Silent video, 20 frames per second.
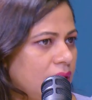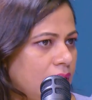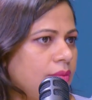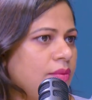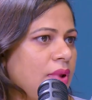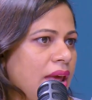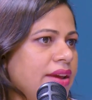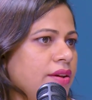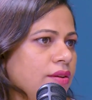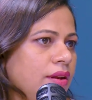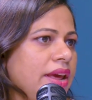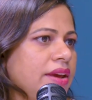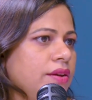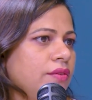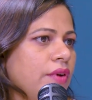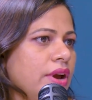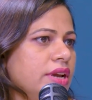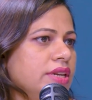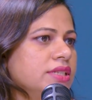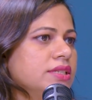
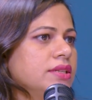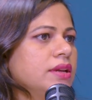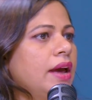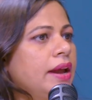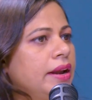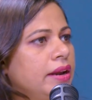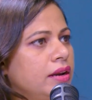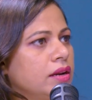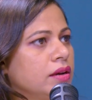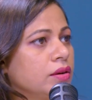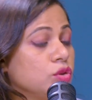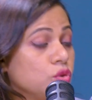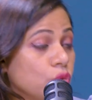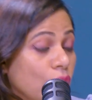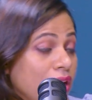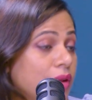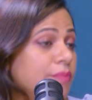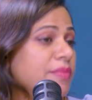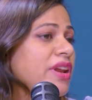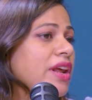likewise, and to
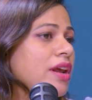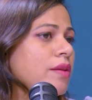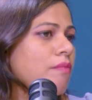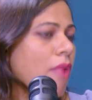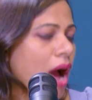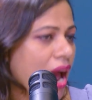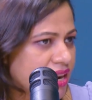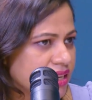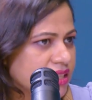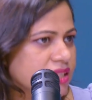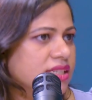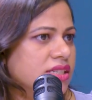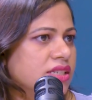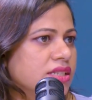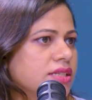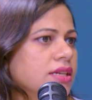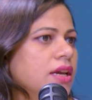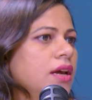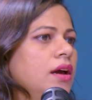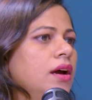eliminate
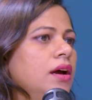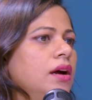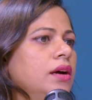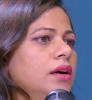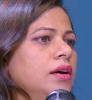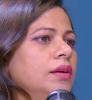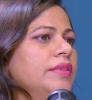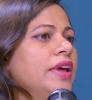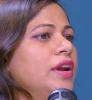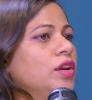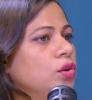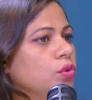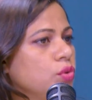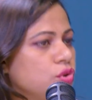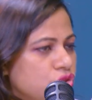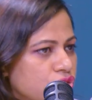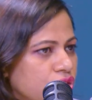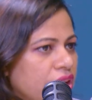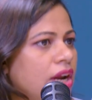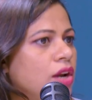biases, that you
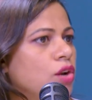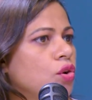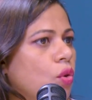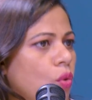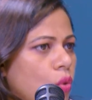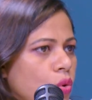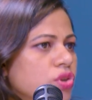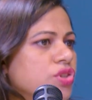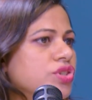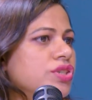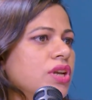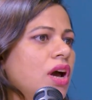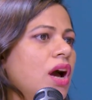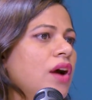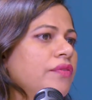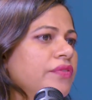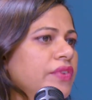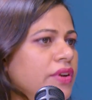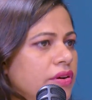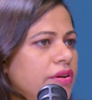train your own
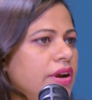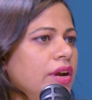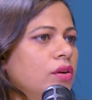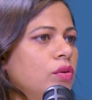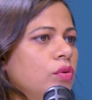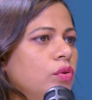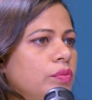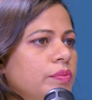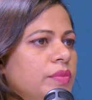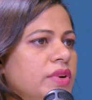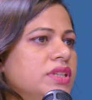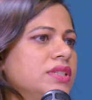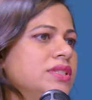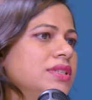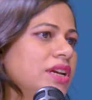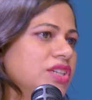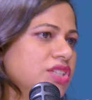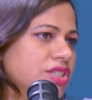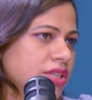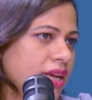staff in recruitment.
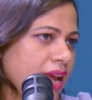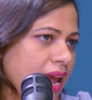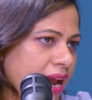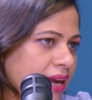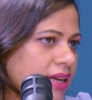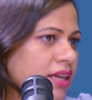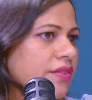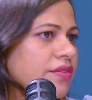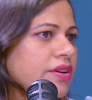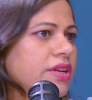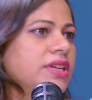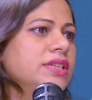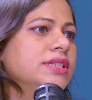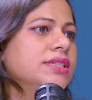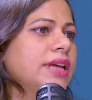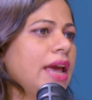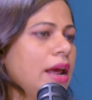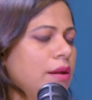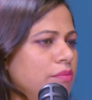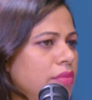Such activities
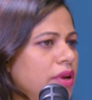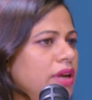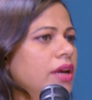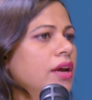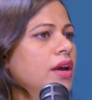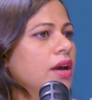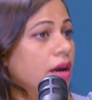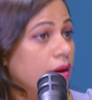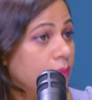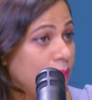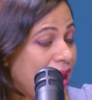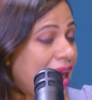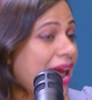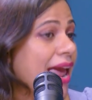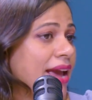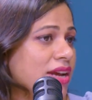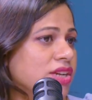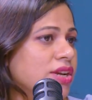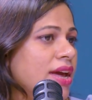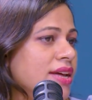can be
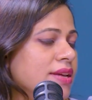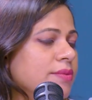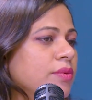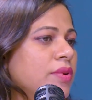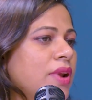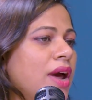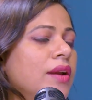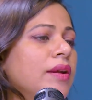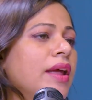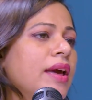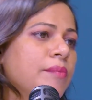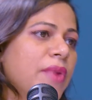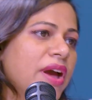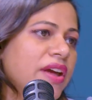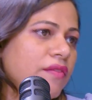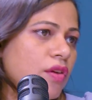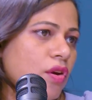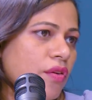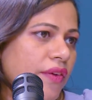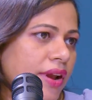done
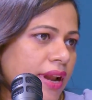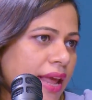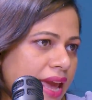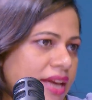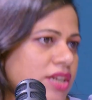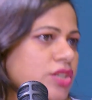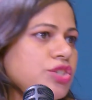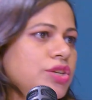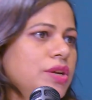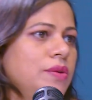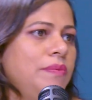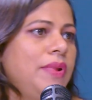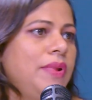by way of an action